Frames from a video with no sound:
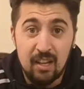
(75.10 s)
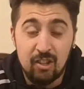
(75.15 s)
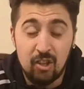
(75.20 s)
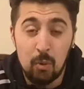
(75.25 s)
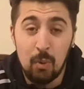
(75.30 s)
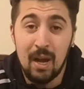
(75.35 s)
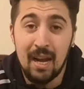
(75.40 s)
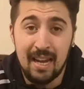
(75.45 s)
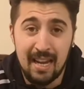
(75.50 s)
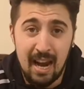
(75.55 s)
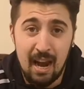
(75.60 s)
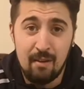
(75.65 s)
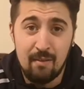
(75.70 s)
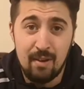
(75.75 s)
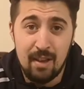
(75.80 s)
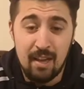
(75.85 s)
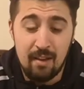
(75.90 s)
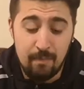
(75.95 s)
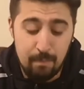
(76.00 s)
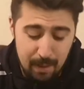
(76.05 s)
do I
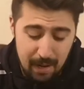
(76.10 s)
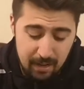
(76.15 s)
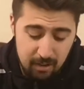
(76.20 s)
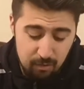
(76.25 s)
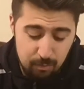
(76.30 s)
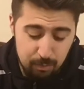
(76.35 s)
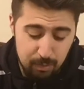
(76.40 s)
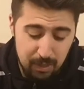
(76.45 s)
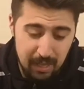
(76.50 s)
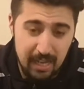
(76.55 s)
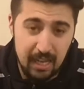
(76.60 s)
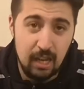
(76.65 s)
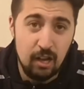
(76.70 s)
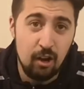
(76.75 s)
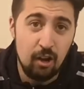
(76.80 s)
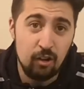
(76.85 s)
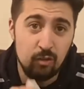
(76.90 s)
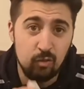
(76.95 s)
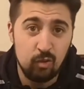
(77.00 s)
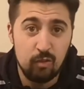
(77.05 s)
carry a pack of playing
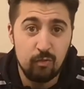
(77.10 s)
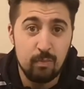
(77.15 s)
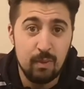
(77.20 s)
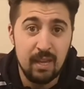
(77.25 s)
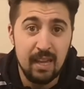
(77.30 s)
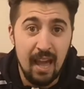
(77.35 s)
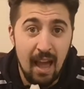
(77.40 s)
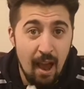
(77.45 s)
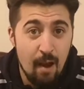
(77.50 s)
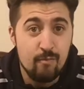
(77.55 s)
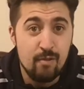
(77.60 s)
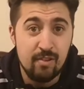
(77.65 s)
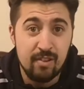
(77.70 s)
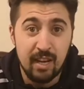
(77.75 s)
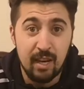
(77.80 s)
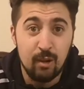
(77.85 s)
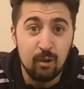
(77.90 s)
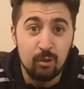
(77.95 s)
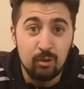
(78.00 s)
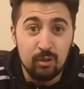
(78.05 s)
cards with me every
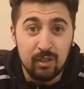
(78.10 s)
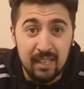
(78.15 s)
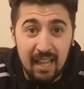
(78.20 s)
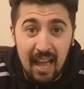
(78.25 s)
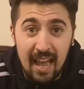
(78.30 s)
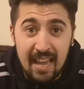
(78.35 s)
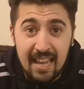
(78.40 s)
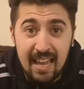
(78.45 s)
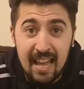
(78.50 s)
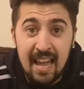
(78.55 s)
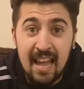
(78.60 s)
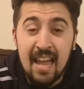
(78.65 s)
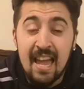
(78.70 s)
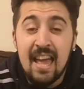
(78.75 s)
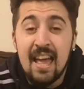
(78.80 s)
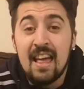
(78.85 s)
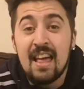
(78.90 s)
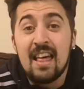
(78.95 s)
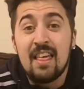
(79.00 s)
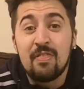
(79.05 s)
single day?
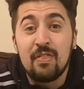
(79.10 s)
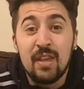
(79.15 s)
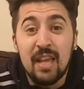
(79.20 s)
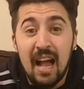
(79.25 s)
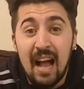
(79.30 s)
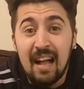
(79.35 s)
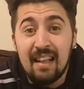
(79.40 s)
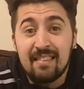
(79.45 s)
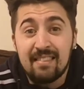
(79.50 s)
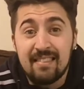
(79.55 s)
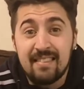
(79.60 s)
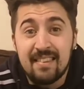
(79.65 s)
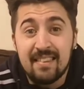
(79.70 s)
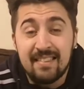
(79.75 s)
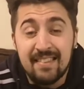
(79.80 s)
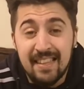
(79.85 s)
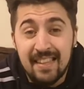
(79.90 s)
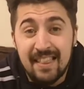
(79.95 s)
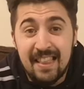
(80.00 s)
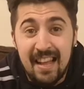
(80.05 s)
The answer
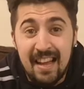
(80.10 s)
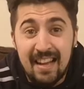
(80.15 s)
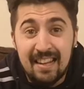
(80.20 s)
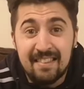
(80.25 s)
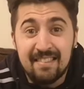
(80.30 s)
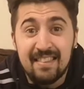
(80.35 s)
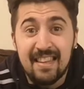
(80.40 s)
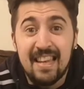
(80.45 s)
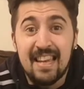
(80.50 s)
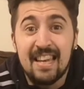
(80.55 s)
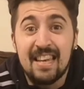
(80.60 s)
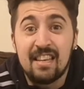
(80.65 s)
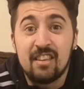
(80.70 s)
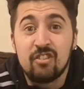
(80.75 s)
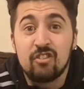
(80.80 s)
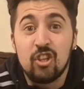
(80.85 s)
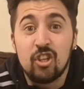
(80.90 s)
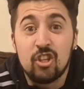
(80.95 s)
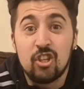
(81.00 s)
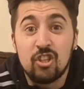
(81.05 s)
to that
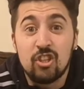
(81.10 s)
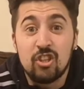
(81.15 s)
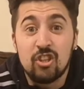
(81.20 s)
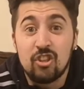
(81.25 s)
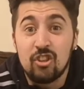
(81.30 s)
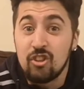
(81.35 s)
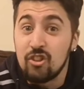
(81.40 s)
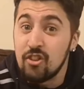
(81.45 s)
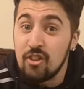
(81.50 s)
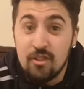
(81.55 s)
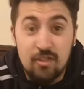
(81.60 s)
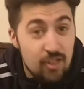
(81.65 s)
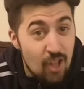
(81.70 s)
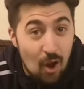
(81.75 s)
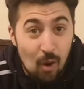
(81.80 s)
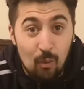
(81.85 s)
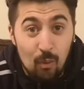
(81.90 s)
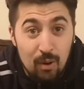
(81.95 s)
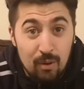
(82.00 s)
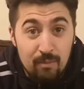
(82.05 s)
is no.